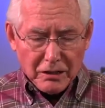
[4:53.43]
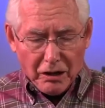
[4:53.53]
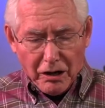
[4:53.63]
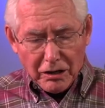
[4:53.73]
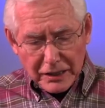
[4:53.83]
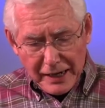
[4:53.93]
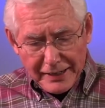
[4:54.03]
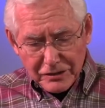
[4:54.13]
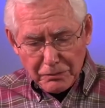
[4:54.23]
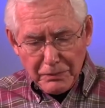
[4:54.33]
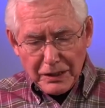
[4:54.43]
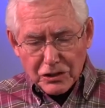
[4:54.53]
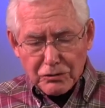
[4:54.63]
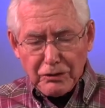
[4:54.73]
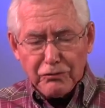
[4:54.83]
All kinds of
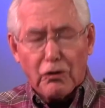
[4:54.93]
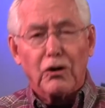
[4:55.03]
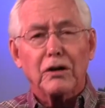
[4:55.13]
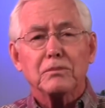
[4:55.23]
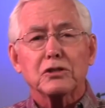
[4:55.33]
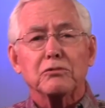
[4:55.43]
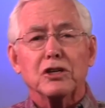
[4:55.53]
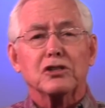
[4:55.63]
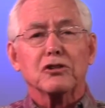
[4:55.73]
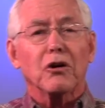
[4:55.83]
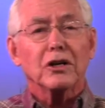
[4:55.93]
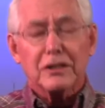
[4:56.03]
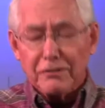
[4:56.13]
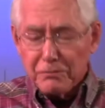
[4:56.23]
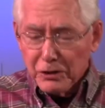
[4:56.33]
ministry forms,
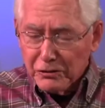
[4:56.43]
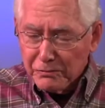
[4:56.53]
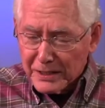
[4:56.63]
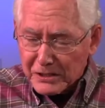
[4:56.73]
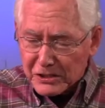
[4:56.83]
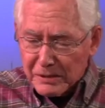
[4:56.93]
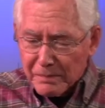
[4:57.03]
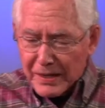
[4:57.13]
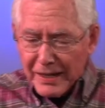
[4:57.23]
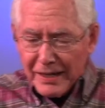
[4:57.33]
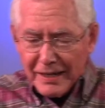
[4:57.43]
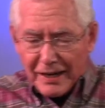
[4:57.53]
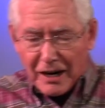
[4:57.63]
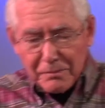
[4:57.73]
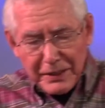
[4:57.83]
restorative movements
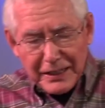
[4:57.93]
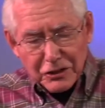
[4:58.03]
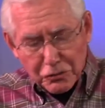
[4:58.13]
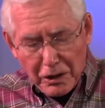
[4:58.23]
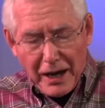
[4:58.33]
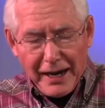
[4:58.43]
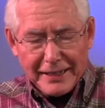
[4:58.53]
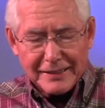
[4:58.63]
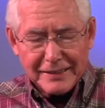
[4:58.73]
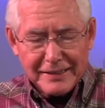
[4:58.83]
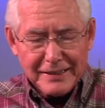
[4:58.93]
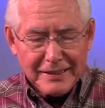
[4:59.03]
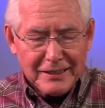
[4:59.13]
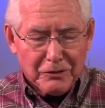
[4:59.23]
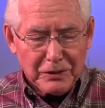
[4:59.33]
are being tried.
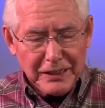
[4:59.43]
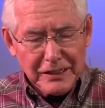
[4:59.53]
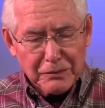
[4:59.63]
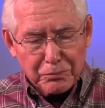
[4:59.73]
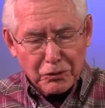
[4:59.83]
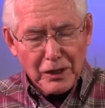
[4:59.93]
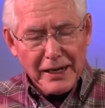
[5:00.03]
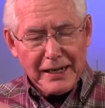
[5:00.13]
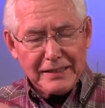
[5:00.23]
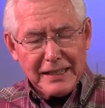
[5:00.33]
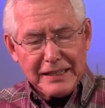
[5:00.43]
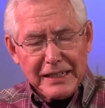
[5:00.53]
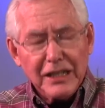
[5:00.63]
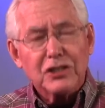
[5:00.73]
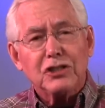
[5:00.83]
We need to pray that
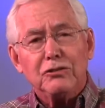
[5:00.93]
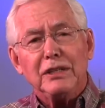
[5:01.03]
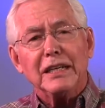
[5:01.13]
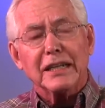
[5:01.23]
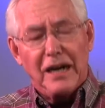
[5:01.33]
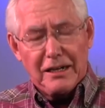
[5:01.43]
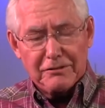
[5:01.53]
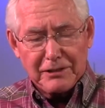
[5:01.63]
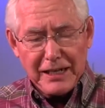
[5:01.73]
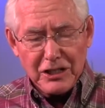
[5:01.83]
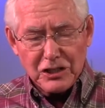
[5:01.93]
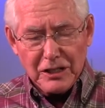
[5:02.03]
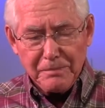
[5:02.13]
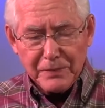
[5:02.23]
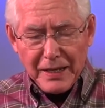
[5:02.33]
each unique
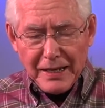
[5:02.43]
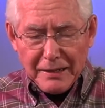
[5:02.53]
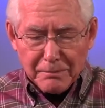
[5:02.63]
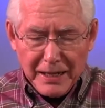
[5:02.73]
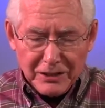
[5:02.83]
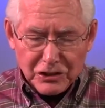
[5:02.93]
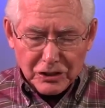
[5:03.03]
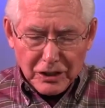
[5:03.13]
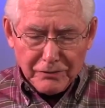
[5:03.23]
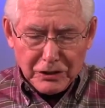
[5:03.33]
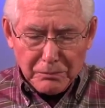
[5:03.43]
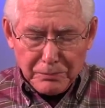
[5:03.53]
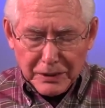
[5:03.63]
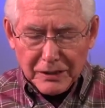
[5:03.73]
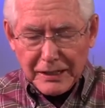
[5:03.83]
congregation might serve to
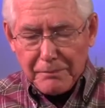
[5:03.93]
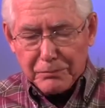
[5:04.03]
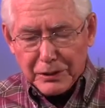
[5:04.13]
build up